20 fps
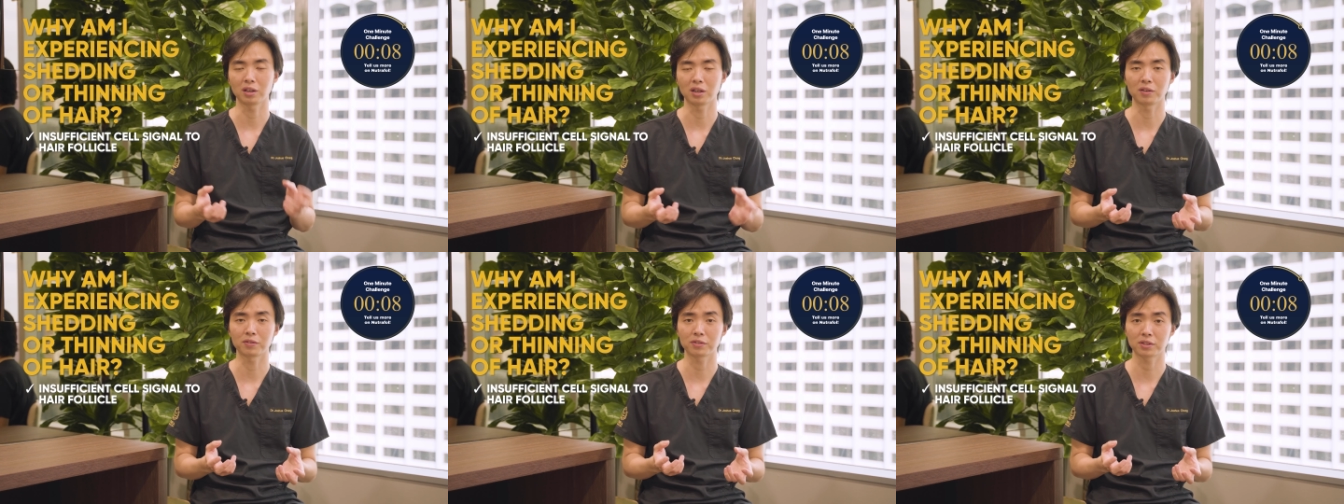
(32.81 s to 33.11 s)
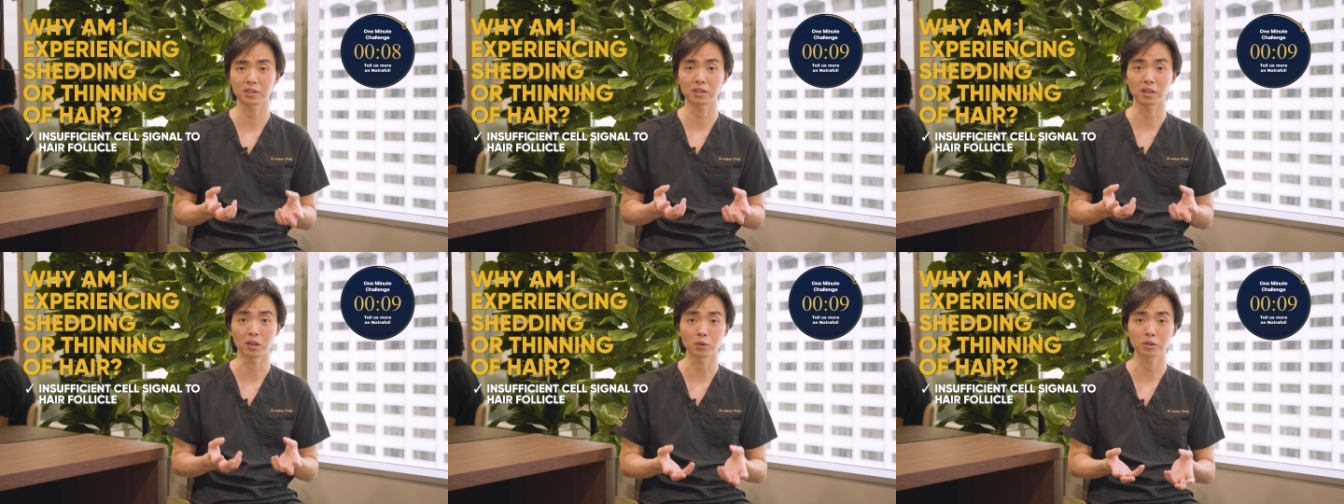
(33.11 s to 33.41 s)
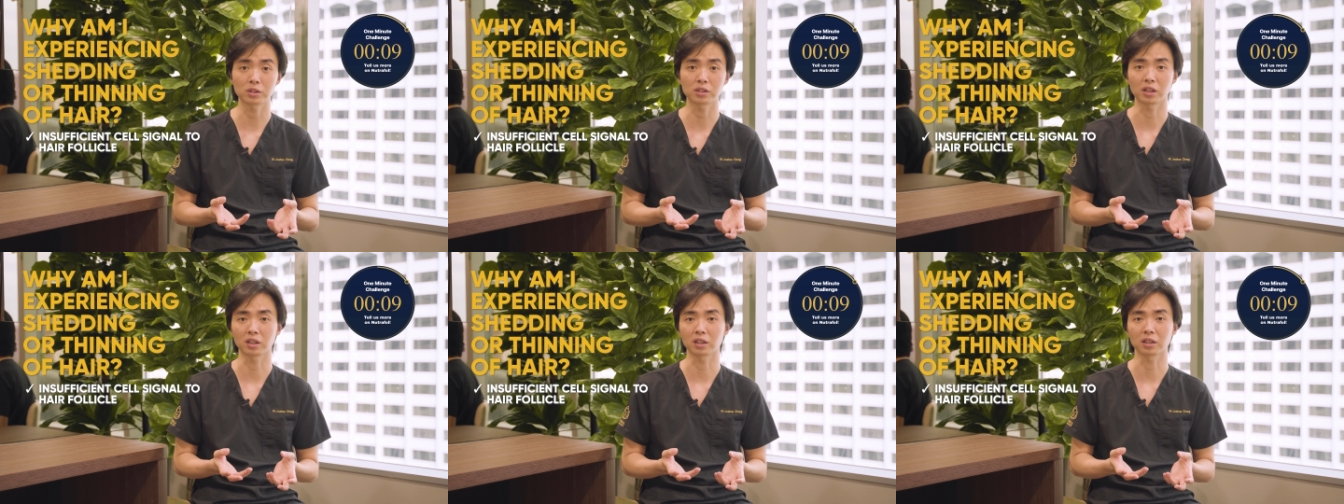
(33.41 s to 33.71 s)
enough cell
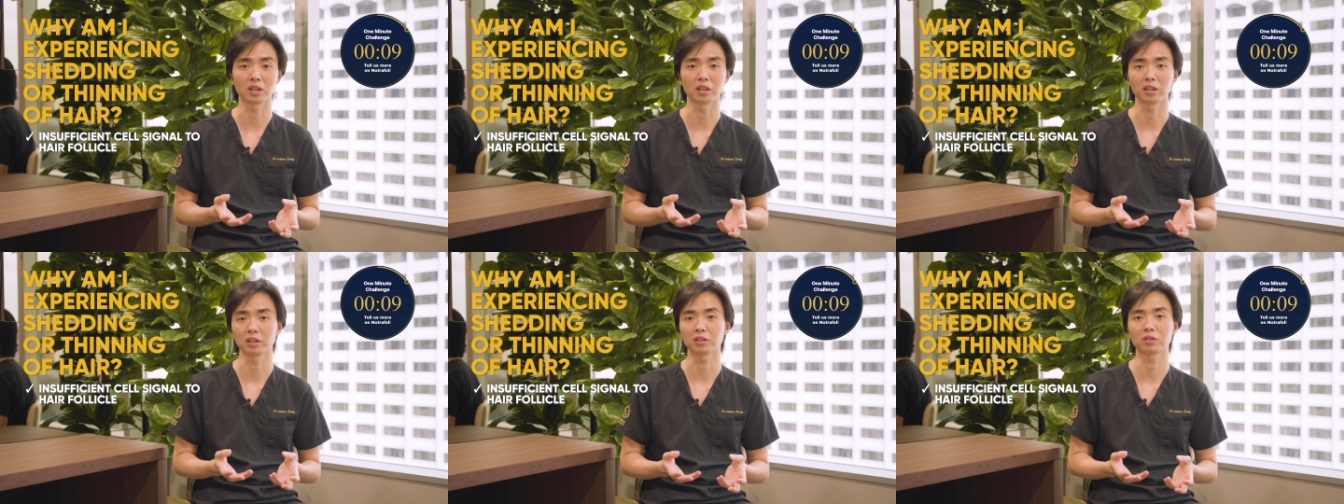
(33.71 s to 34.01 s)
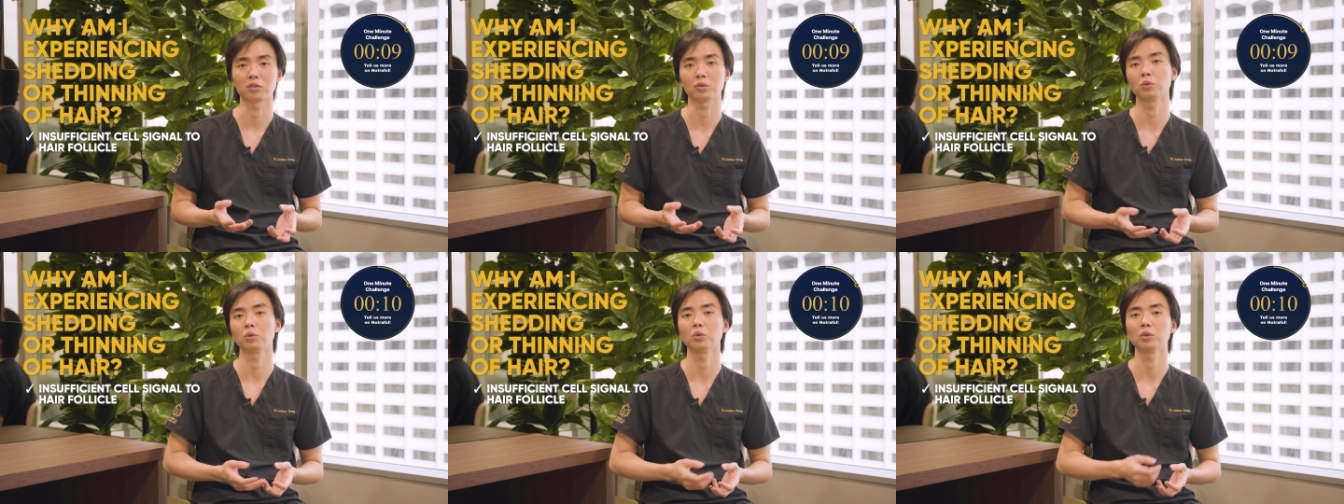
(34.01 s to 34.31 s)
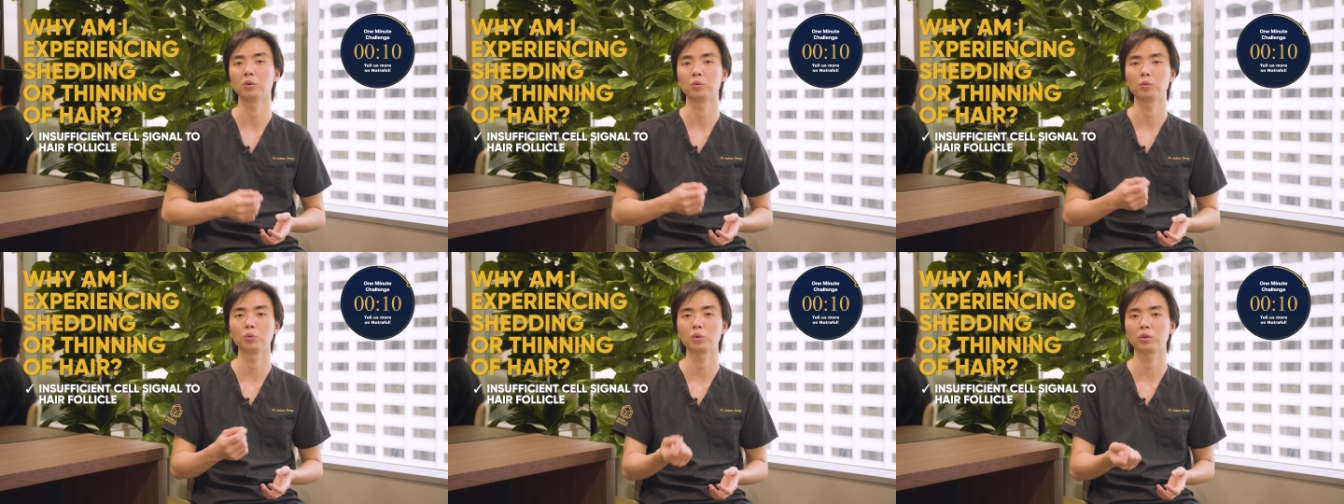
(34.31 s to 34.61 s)
signaling to
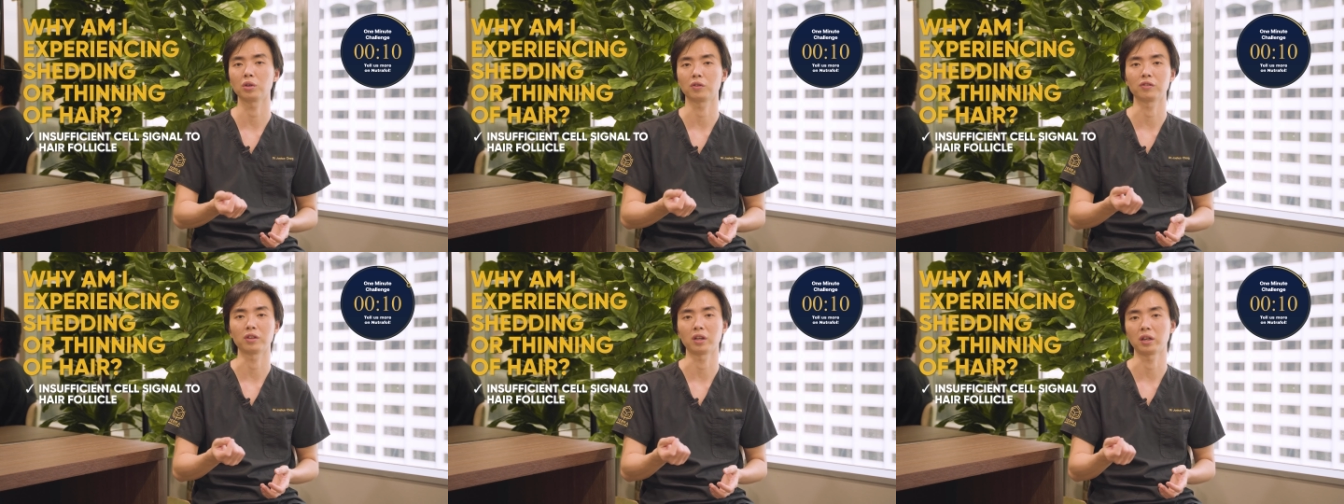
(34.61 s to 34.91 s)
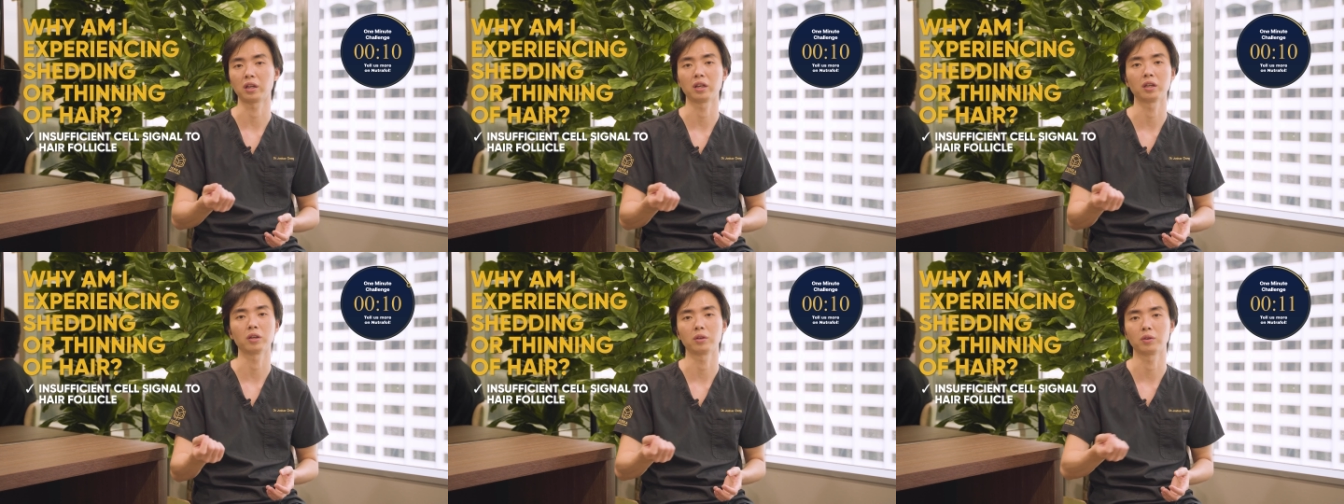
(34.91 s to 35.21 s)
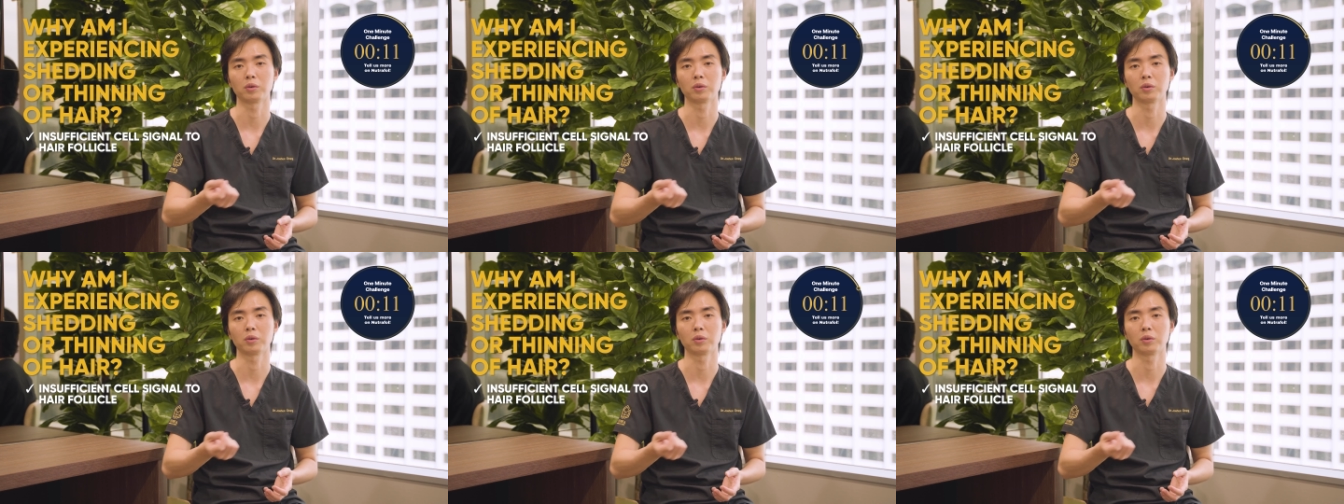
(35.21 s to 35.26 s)
the root of the hair,